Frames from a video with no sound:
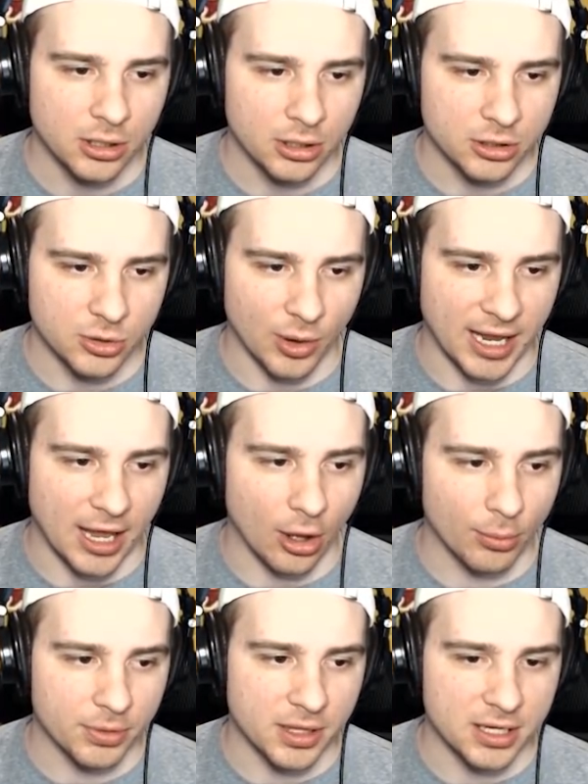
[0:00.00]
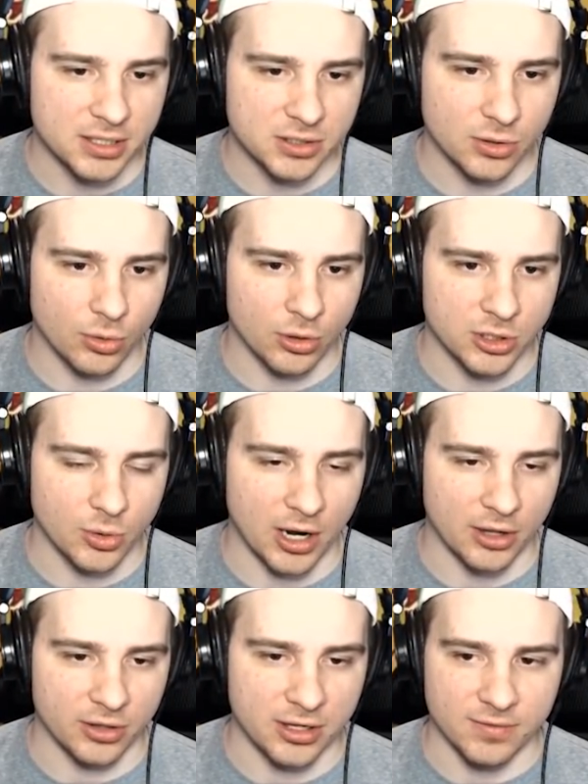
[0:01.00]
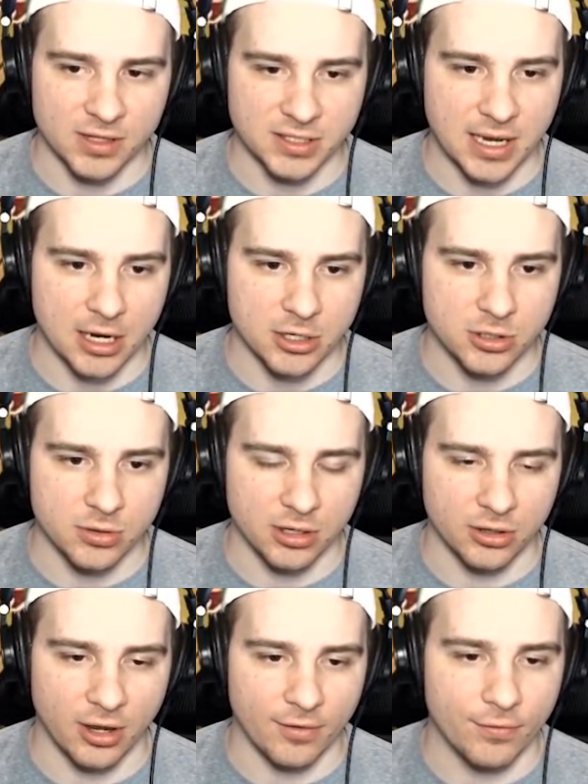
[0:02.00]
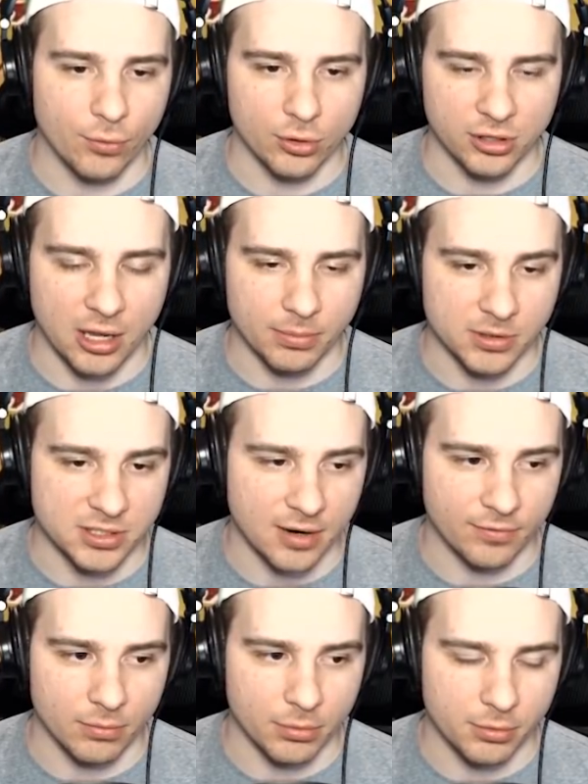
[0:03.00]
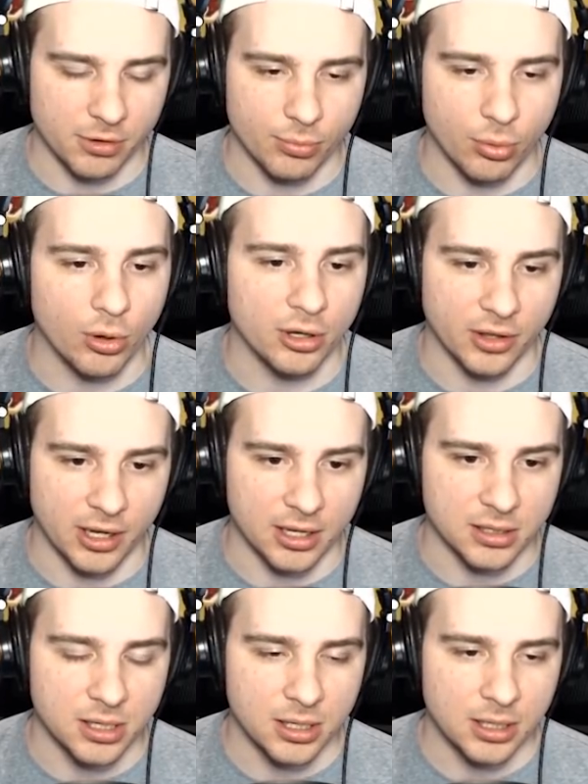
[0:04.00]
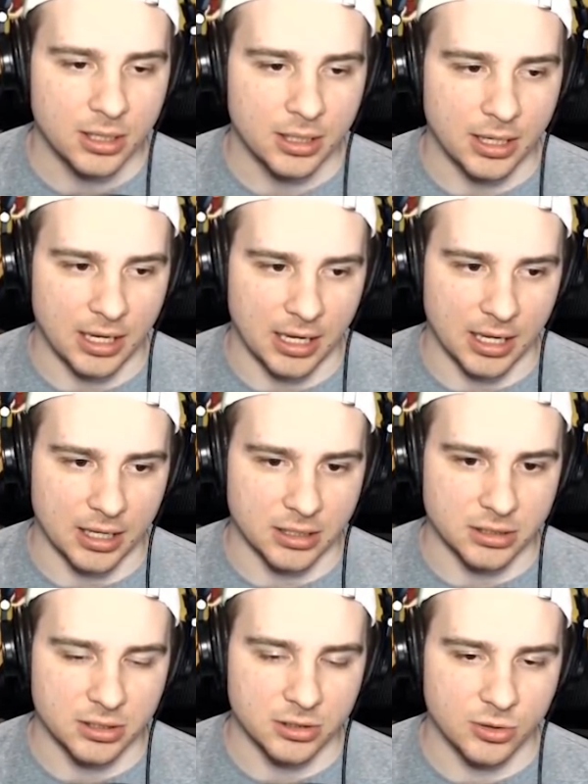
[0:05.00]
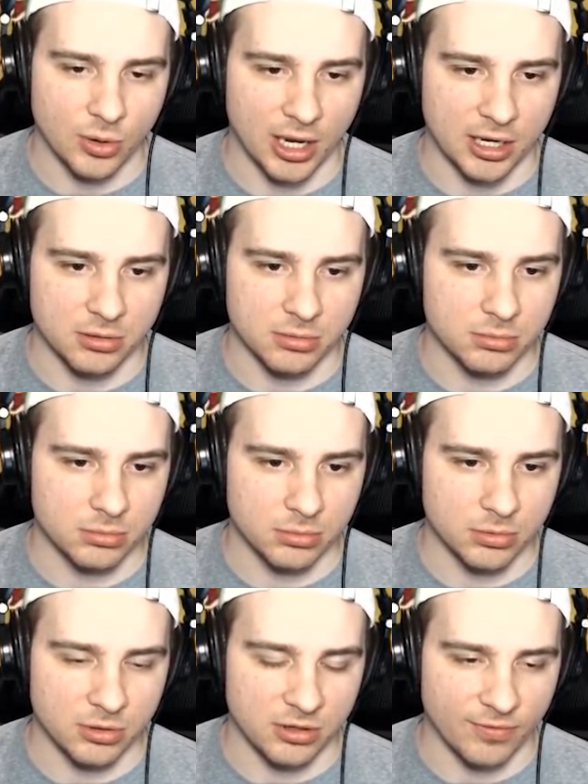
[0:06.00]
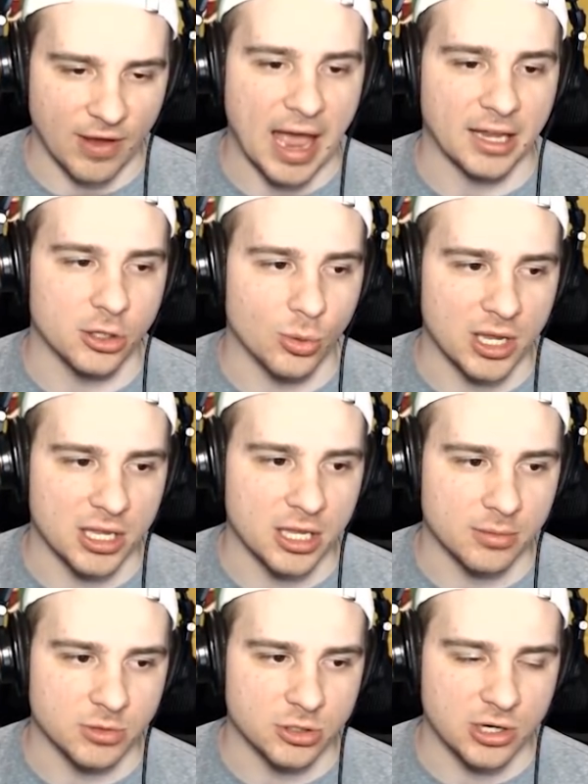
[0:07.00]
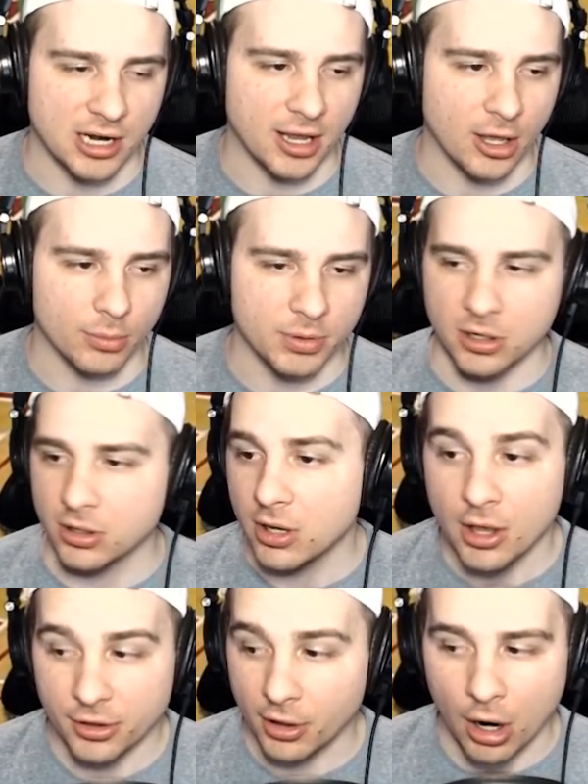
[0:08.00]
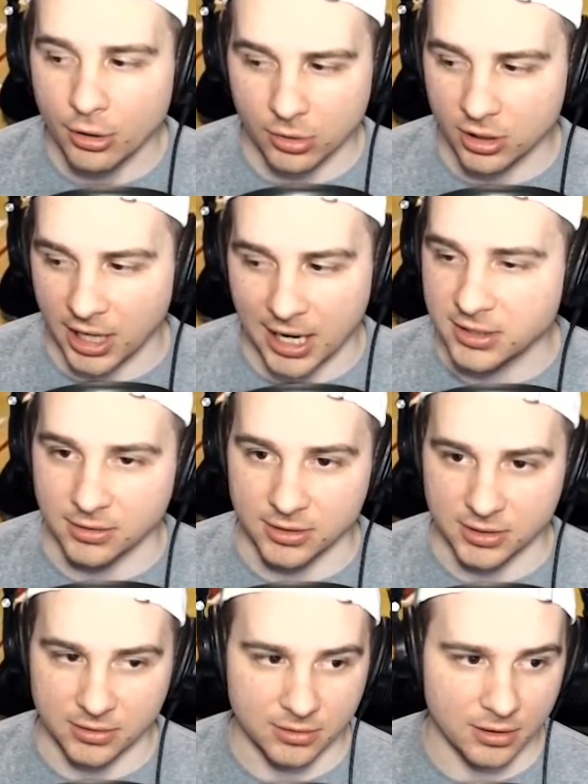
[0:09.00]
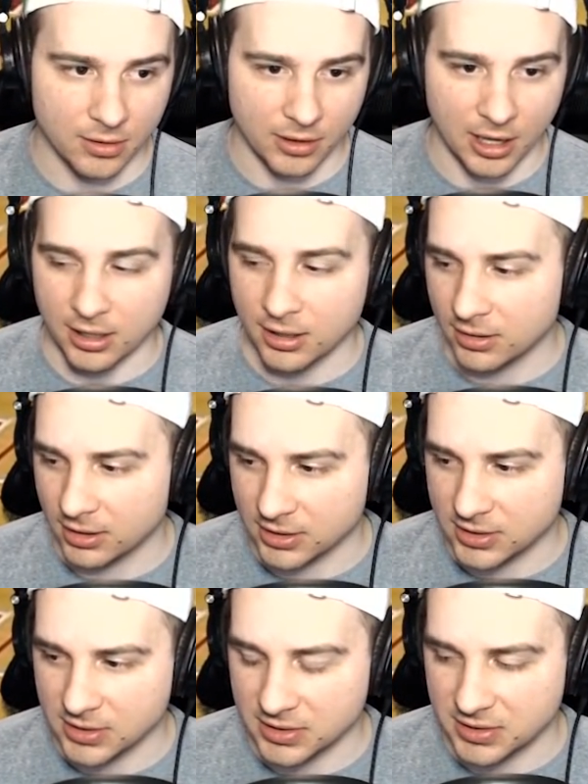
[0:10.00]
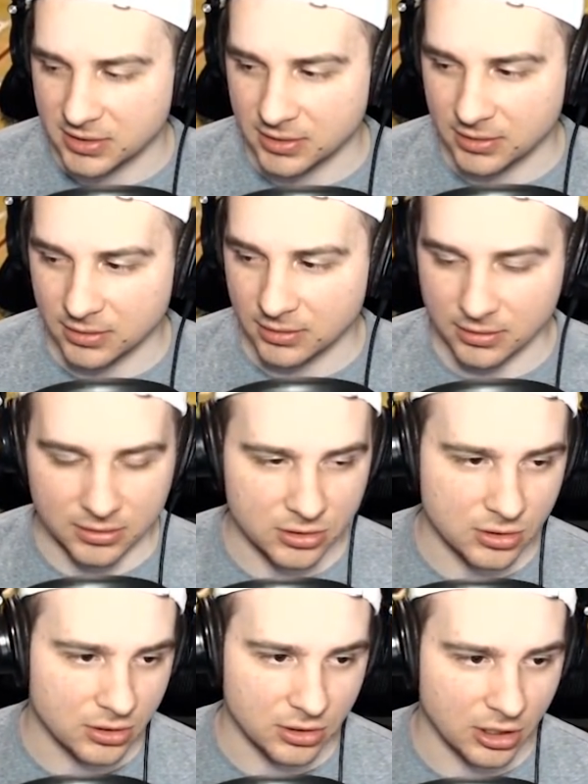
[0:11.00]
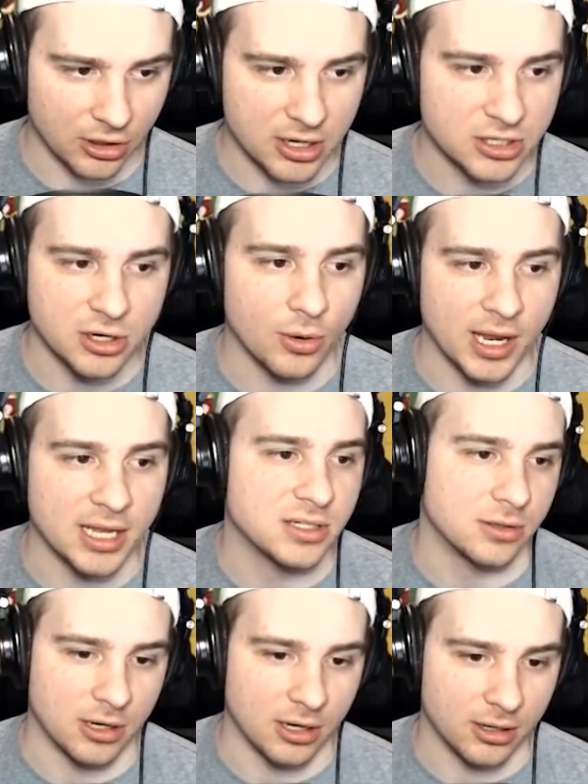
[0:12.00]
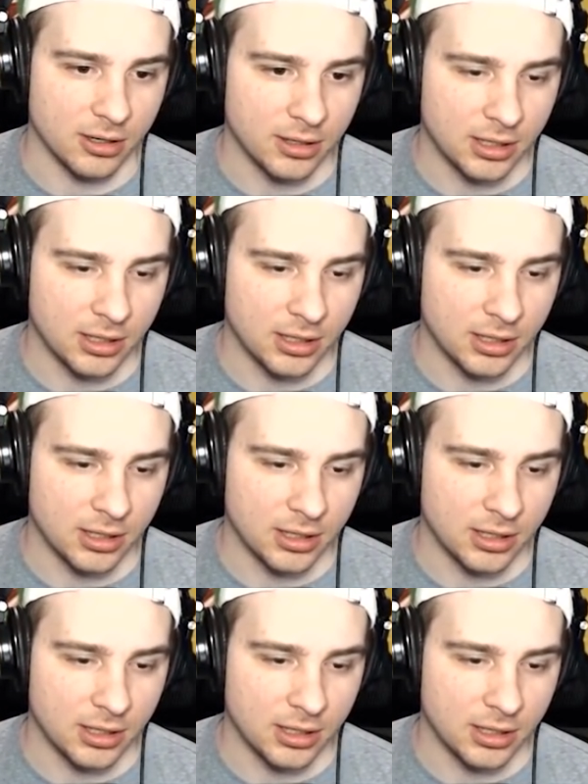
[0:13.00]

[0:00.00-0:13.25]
Do I help this, or do I leave this guy shooting like 48% from three-point land, and do I evacuate him to try to help here? There are no good answers, okay? There is no answer here.